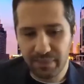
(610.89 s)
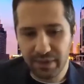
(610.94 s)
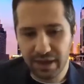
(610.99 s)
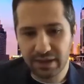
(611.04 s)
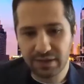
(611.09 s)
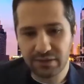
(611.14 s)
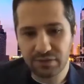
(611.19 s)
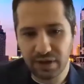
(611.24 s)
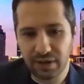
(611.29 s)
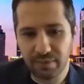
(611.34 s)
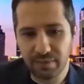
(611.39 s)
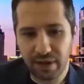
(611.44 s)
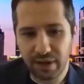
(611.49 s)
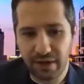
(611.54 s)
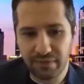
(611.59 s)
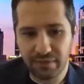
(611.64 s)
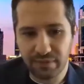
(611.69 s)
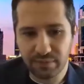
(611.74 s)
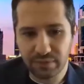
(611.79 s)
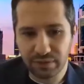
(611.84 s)
end-to-end
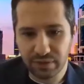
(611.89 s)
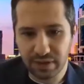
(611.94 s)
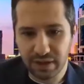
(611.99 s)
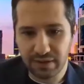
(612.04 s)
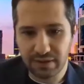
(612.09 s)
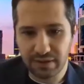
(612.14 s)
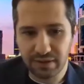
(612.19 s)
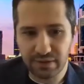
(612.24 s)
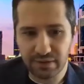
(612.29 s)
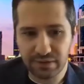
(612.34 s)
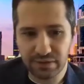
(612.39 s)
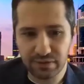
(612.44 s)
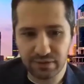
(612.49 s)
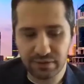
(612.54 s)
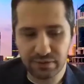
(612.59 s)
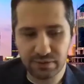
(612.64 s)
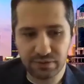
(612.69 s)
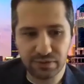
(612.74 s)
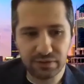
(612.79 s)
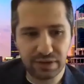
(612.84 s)
platform together
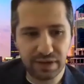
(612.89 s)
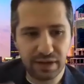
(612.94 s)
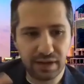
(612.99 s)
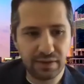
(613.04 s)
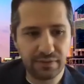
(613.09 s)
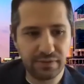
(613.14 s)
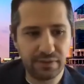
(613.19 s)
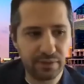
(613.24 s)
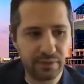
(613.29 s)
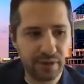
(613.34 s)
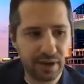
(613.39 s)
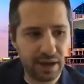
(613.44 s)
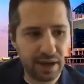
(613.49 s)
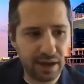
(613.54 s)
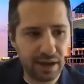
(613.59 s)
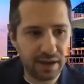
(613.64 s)
to deliver